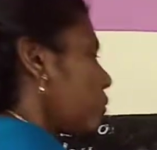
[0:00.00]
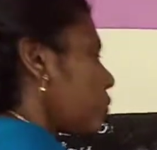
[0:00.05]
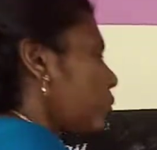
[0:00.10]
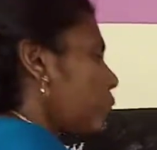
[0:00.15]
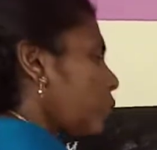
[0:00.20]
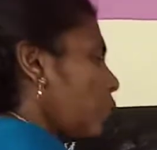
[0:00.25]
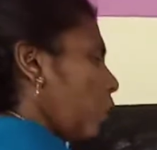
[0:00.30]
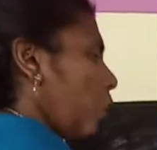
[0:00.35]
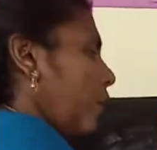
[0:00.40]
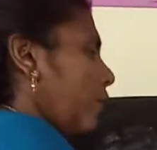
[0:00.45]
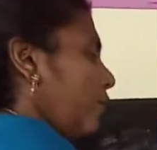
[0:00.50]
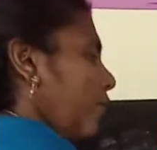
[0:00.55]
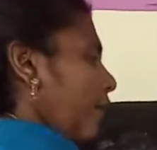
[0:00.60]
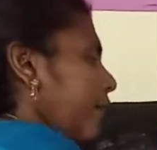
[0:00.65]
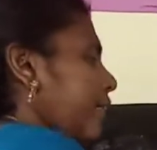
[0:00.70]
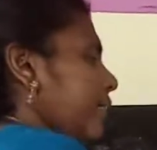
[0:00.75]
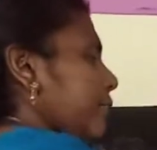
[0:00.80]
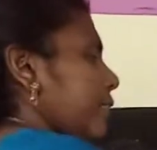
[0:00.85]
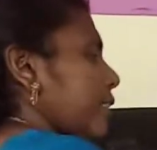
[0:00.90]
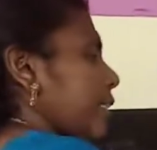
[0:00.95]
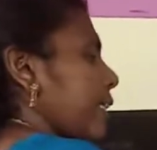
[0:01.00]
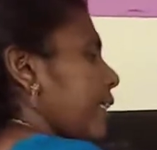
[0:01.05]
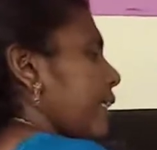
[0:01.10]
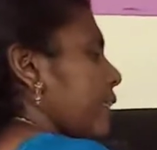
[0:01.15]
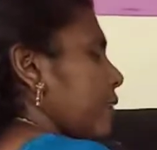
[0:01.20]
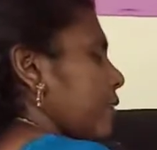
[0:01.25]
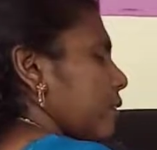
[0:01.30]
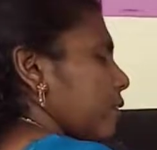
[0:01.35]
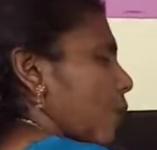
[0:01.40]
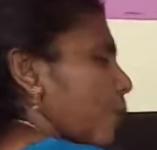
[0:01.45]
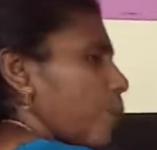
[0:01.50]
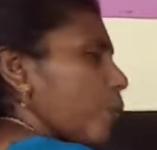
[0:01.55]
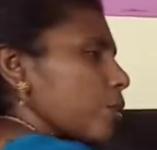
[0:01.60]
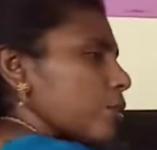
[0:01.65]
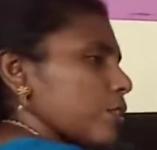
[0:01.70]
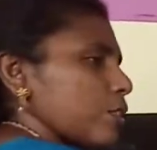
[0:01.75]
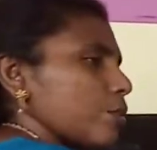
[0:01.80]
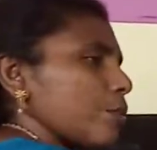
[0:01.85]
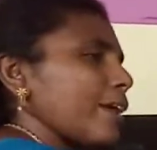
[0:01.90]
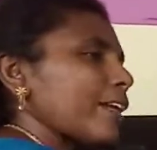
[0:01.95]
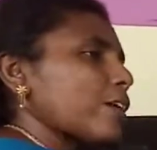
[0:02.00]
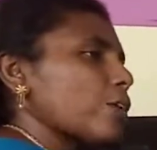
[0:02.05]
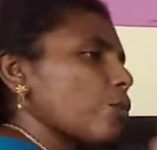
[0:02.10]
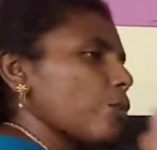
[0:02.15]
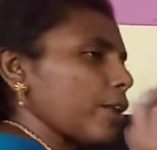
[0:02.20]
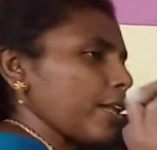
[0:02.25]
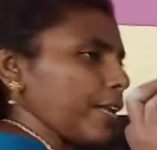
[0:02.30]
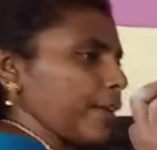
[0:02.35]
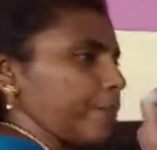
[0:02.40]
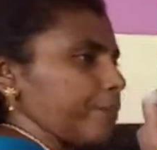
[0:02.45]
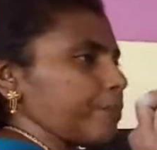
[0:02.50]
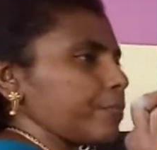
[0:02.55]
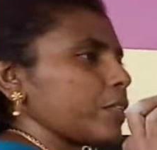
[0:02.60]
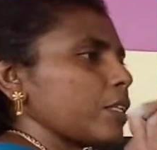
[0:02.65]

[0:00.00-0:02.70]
So what is the suppose mercury?